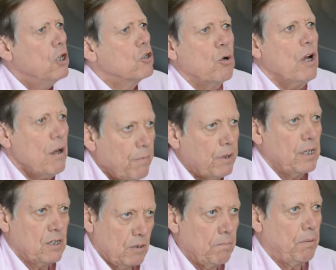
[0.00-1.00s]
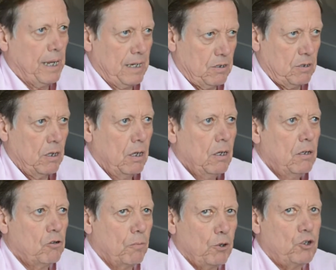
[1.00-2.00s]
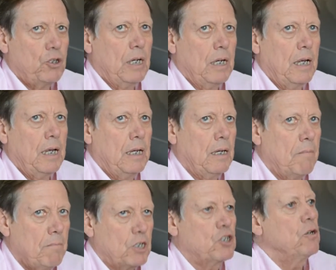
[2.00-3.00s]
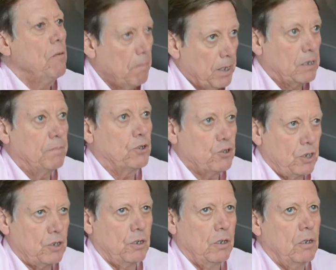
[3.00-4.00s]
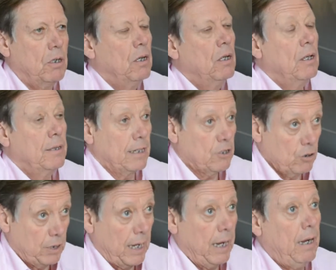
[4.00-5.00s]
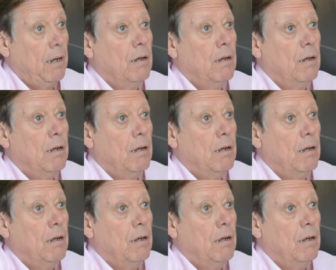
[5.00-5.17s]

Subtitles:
So everything's in place to put Chile in a much better position than today.